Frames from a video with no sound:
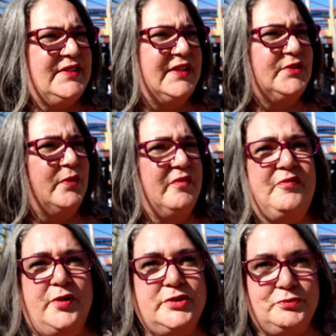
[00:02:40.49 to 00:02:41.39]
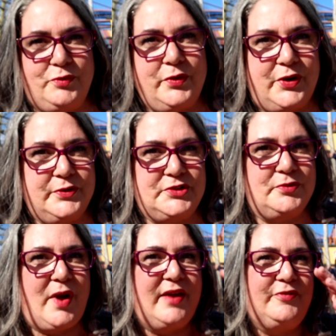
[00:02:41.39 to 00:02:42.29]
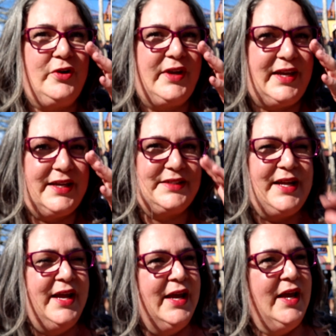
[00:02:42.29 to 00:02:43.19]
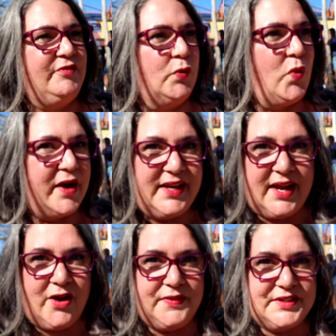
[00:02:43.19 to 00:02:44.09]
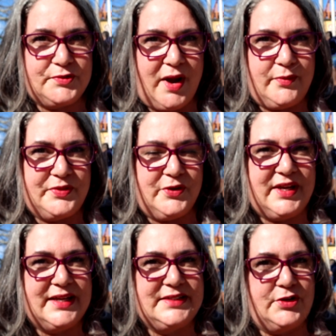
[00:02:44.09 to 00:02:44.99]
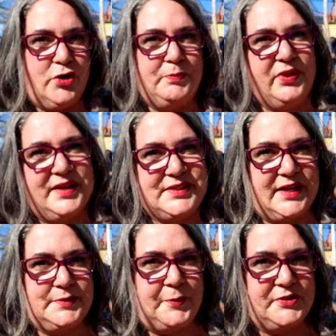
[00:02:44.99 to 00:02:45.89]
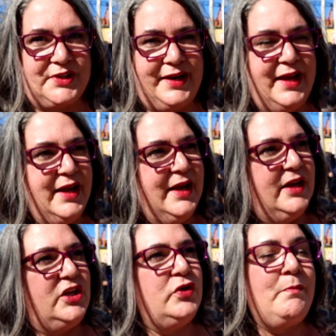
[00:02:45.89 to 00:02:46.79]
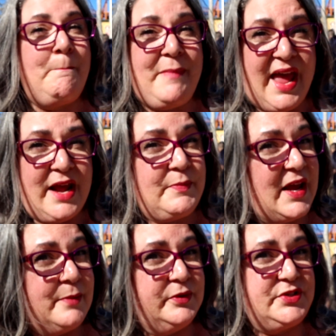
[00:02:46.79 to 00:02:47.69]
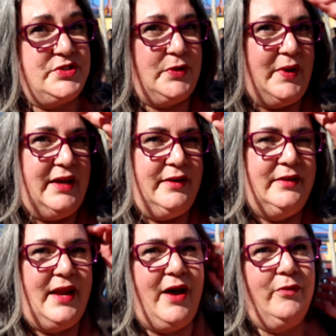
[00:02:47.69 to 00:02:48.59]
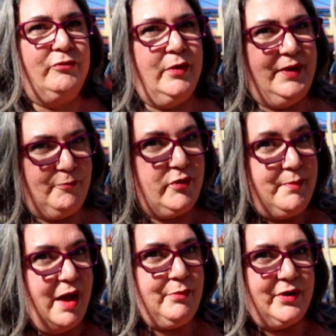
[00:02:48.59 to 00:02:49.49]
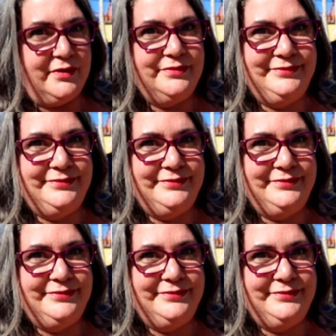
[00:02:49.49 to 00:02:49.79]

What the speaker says: a sort of first roller coaster ride for your kids. If you want to get on this ride with your kids and you're a plus size person, you may be able to do it. Now, remember,